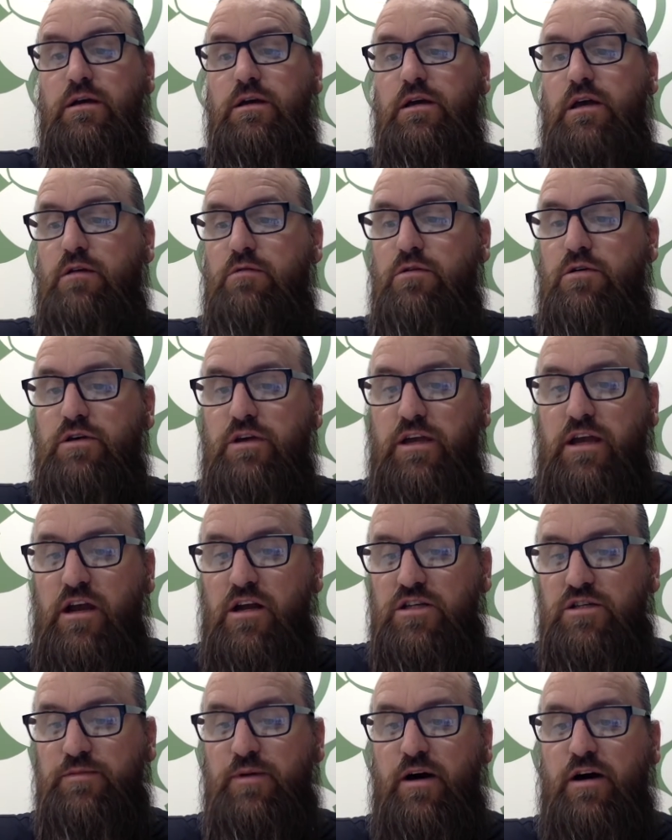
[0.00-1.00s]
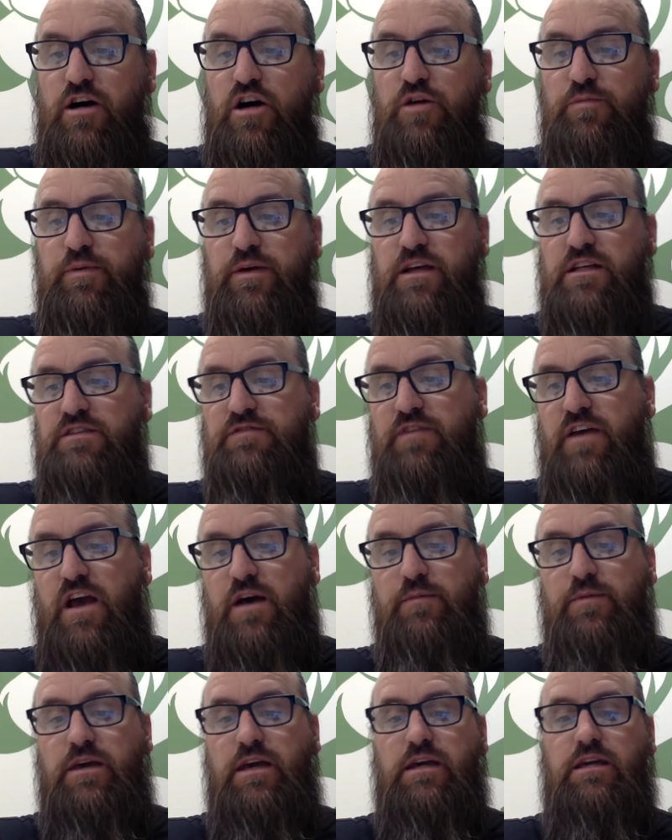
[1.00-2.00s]
He really cares about helping his
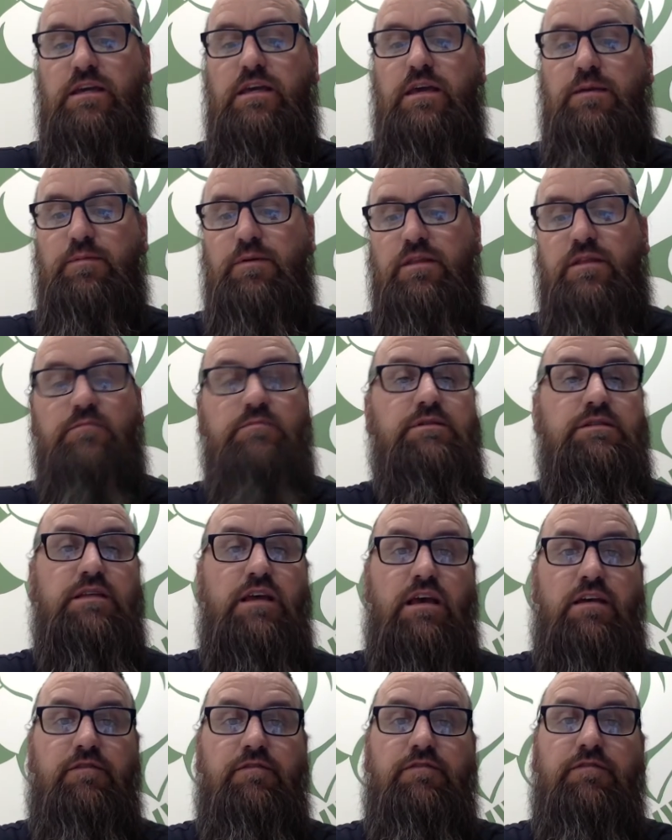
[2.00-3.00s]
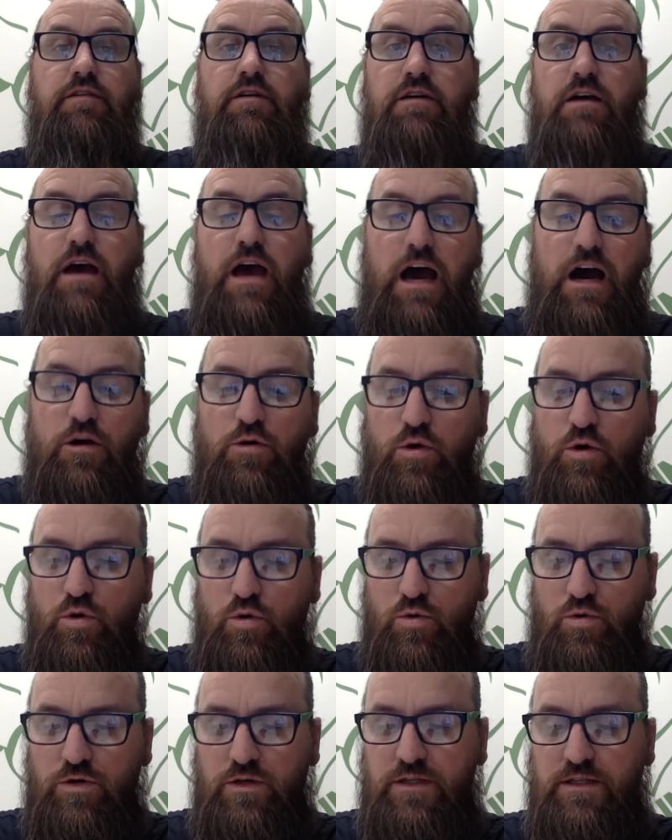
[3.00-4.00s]
family and keeping them safe. How
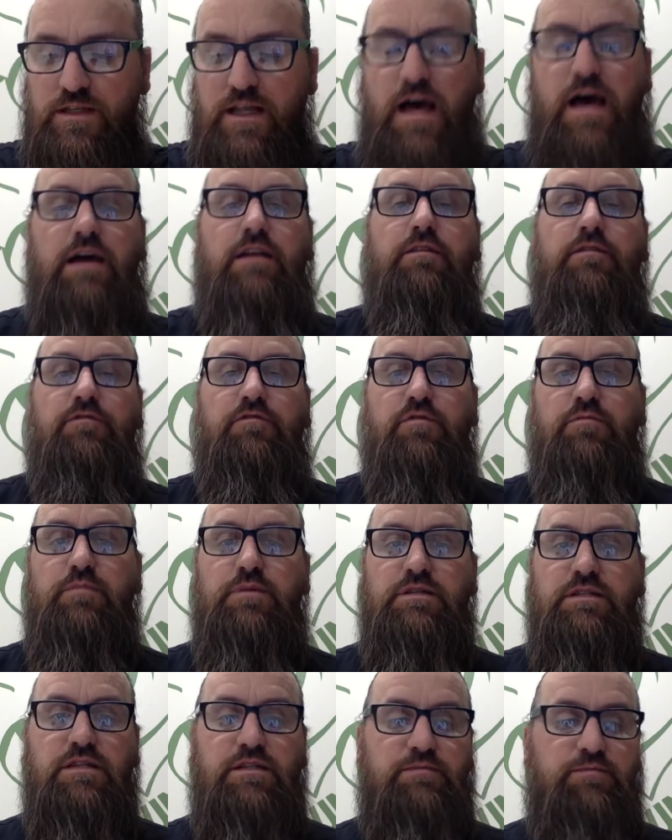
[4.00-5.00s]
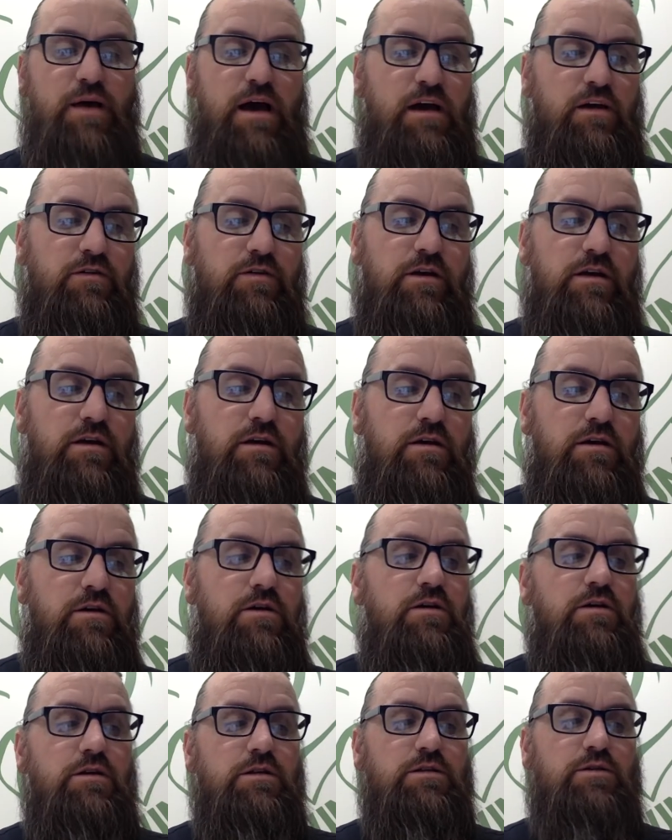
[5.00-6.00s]
cool is that? From Mrs. Bagley.
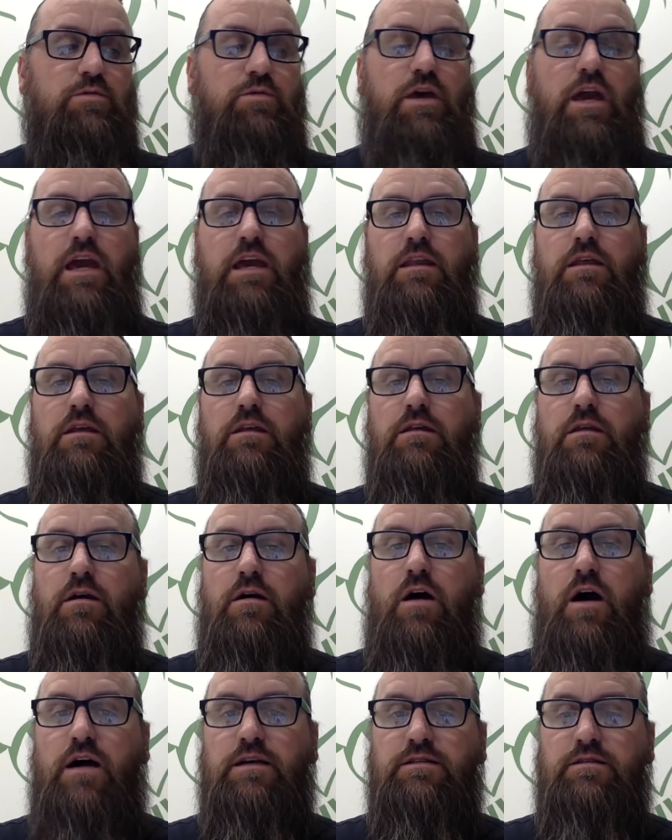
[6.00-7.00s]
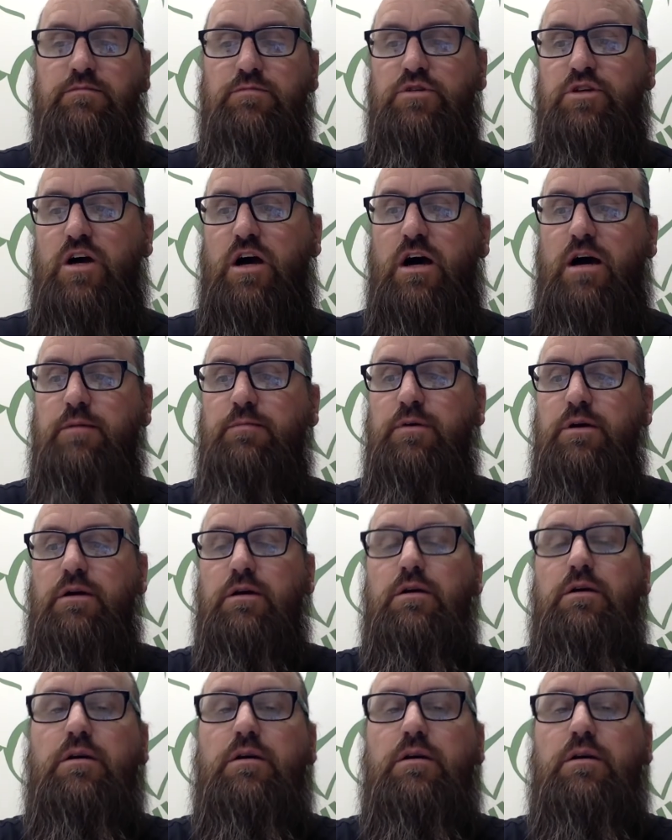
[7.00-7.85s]
So, Caden, awesome job.